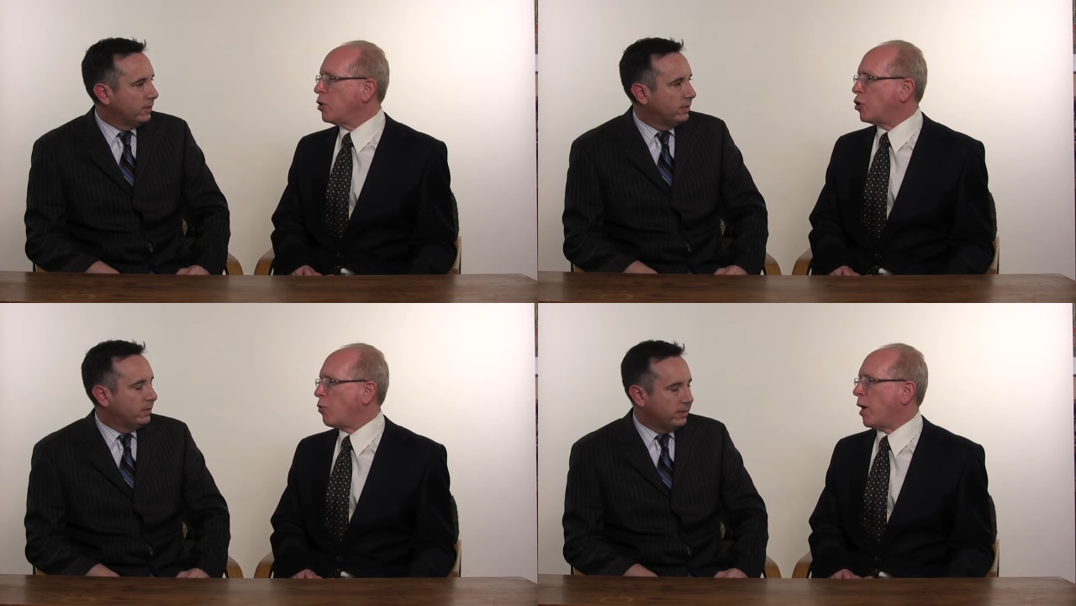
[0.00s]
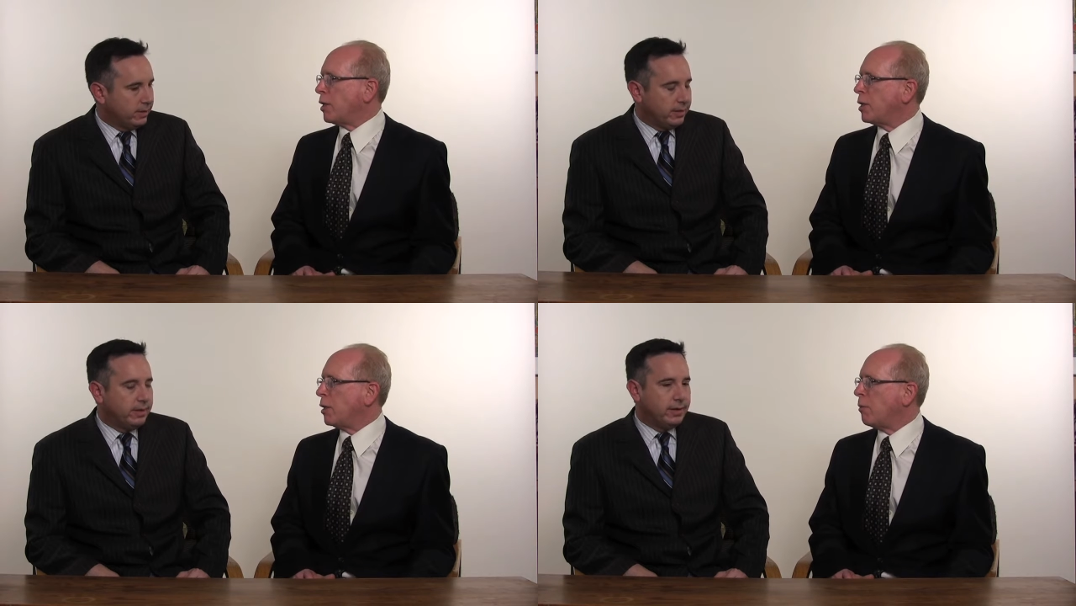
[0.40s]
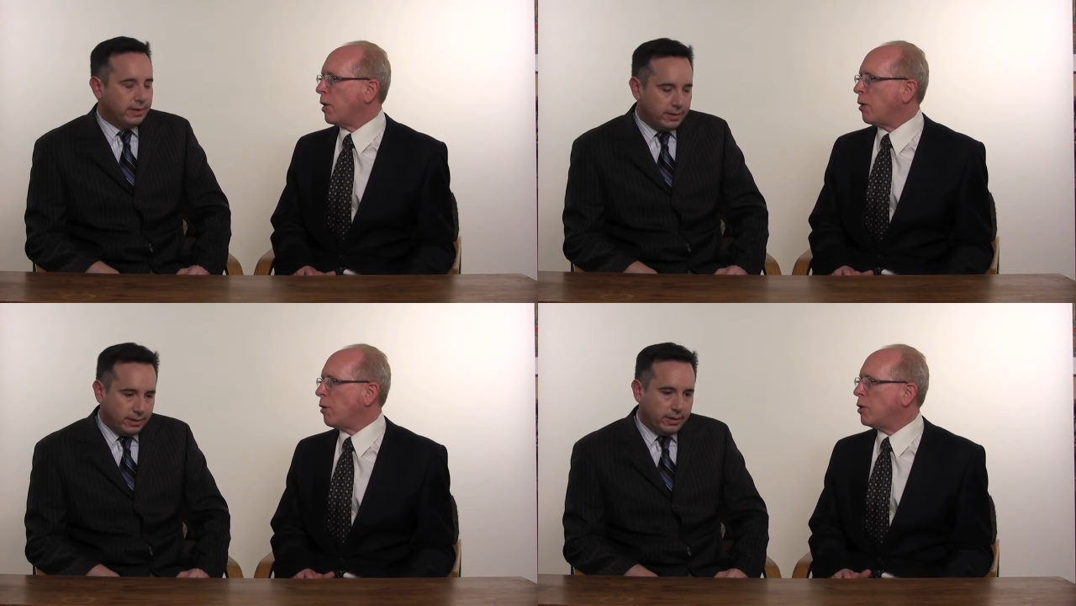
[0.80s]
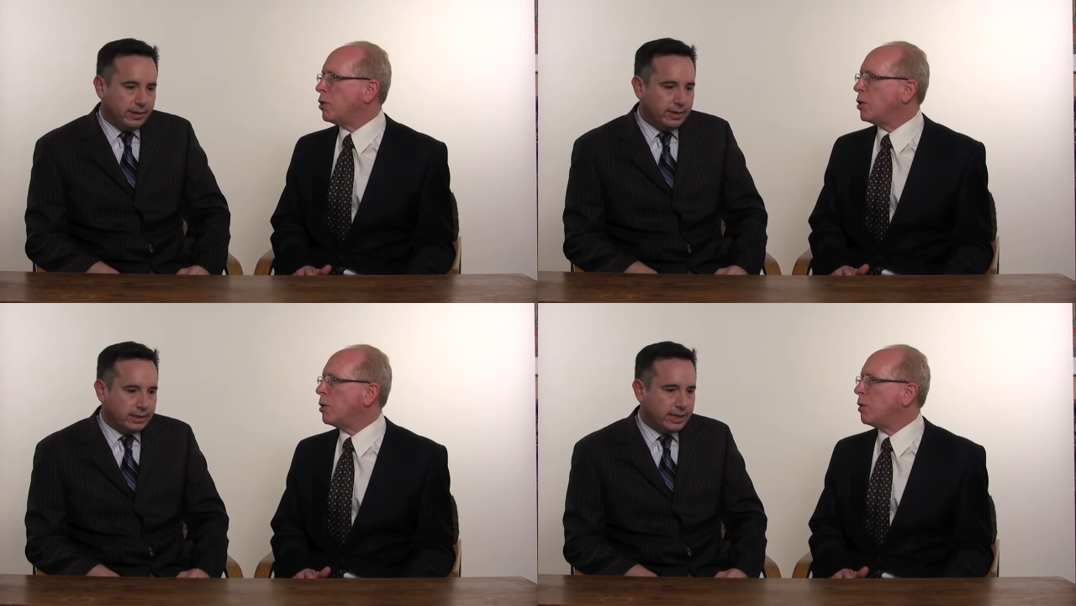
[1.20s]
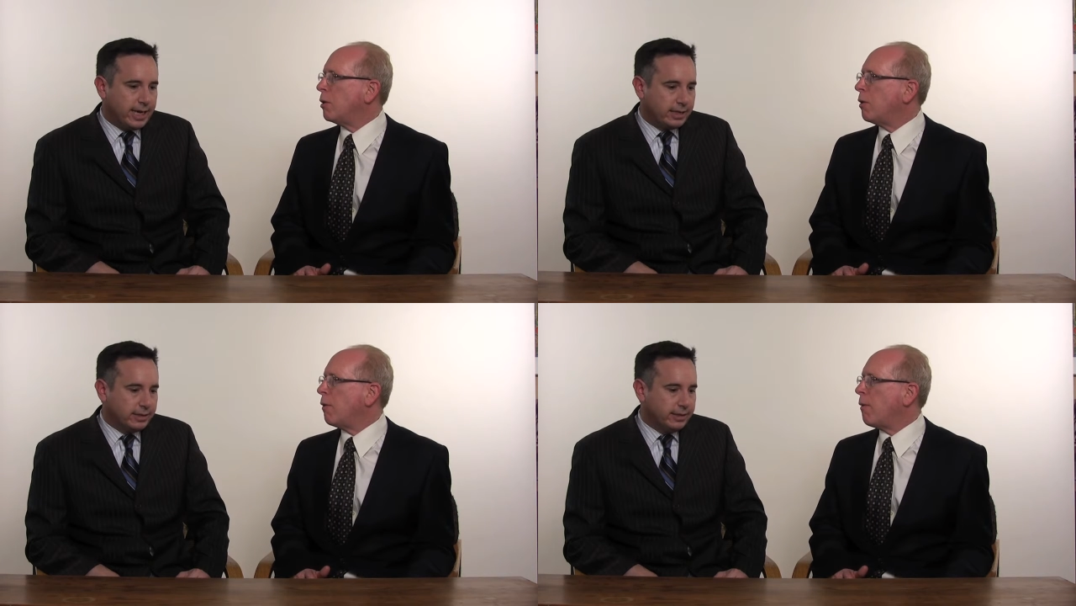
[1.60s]
Speaker 1: stress in the marriage.
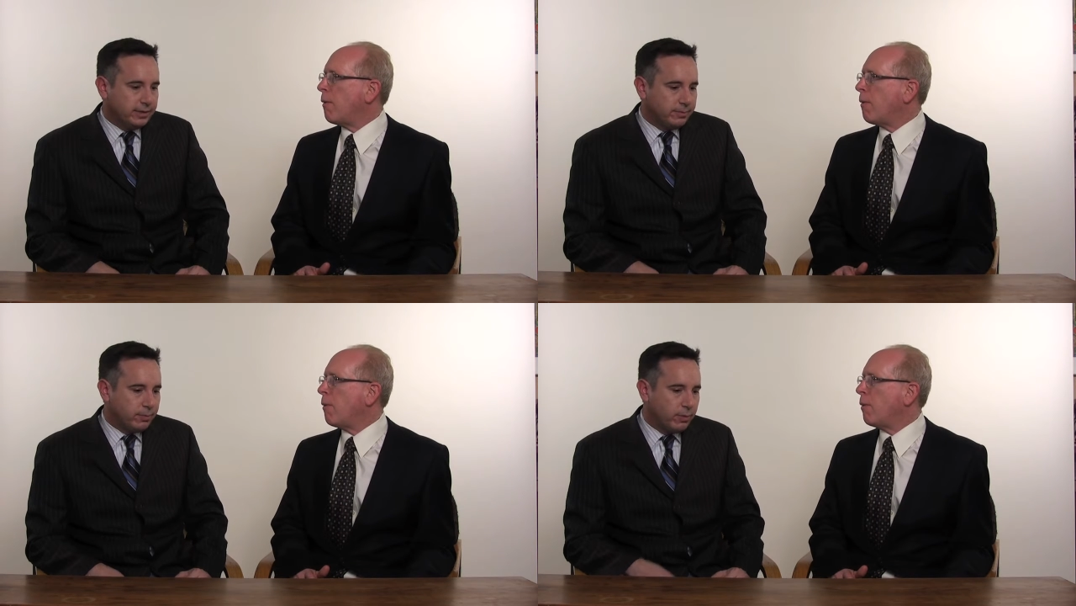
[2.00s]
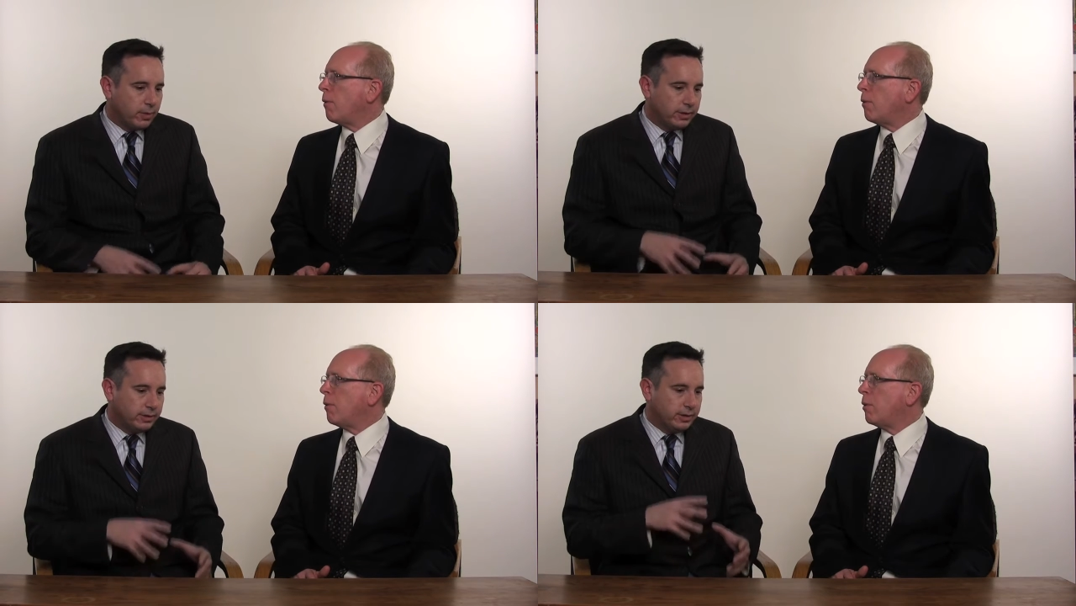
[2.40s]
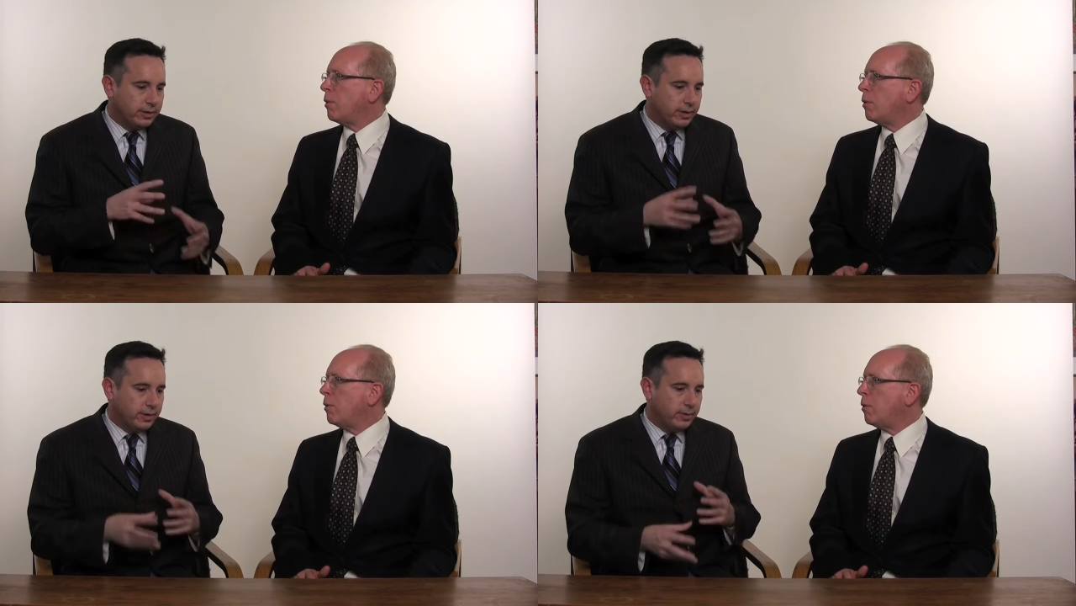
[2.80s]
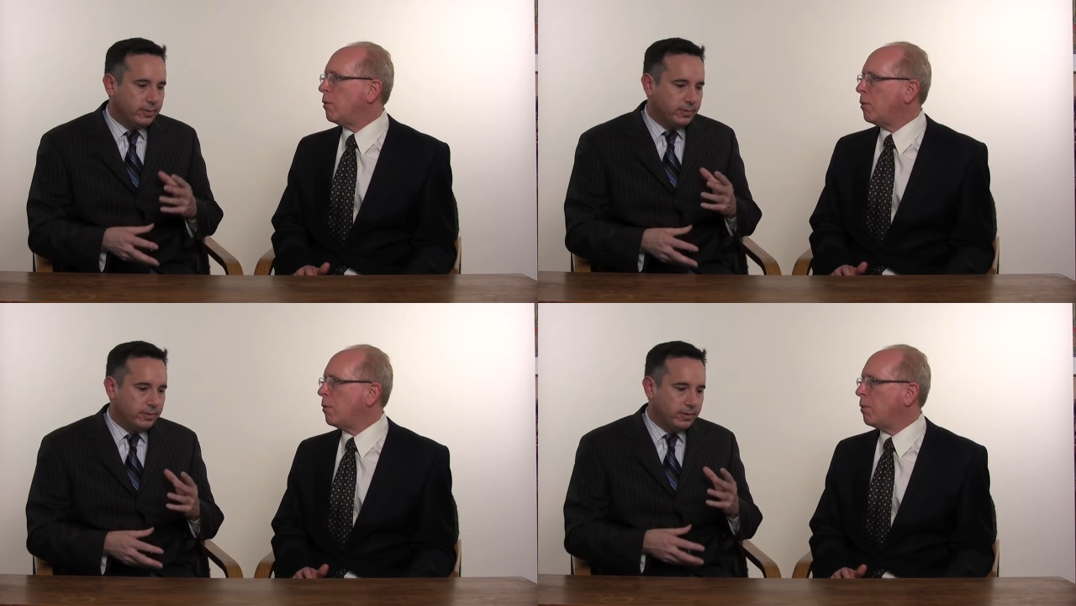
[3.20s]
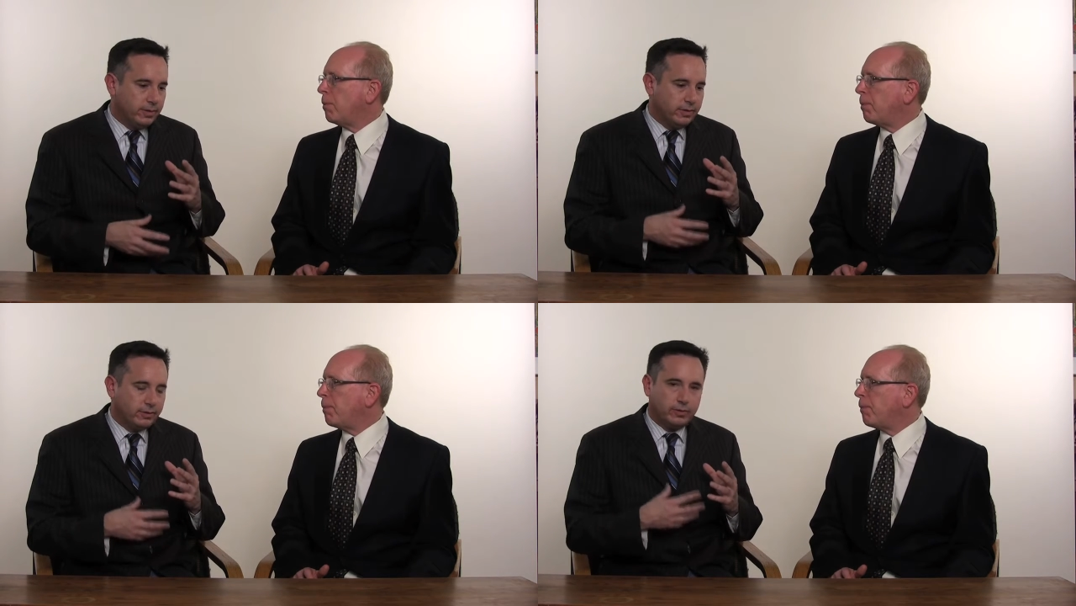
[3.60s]
Exactly. It's important to know
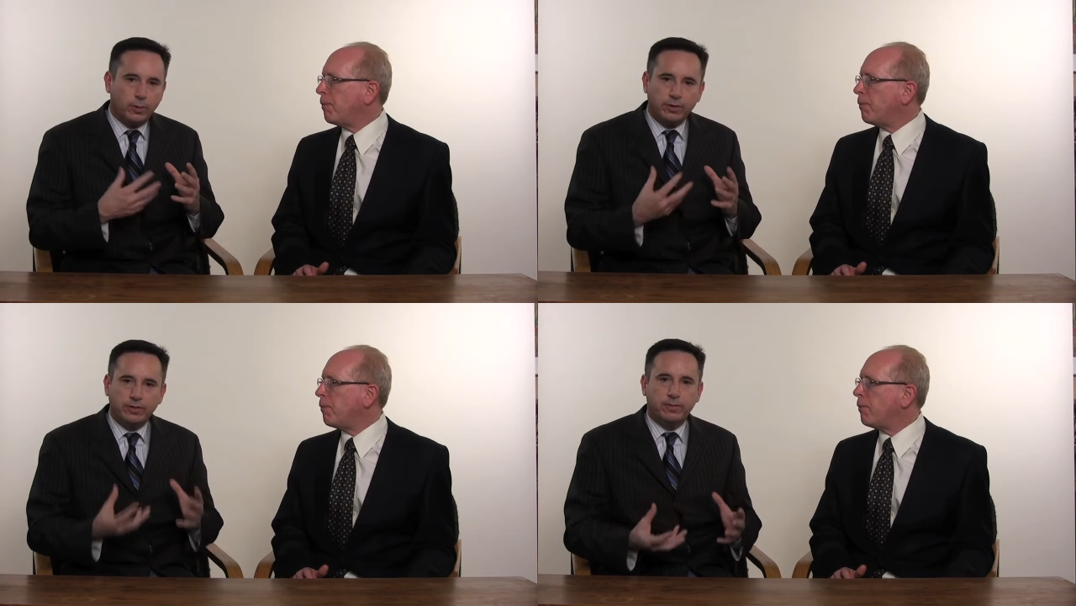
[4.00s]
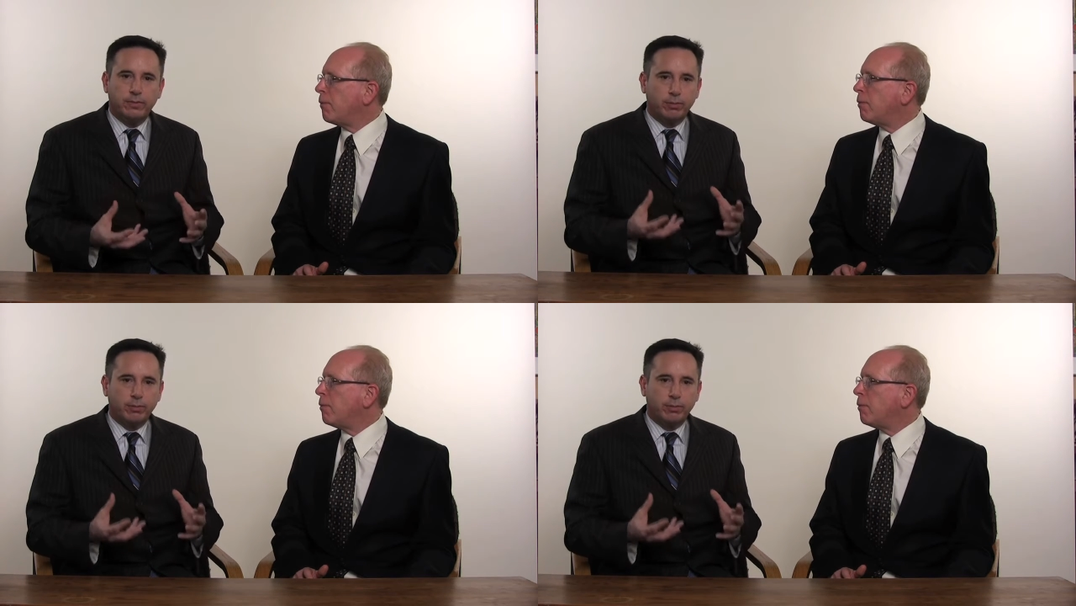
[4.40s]
the source of the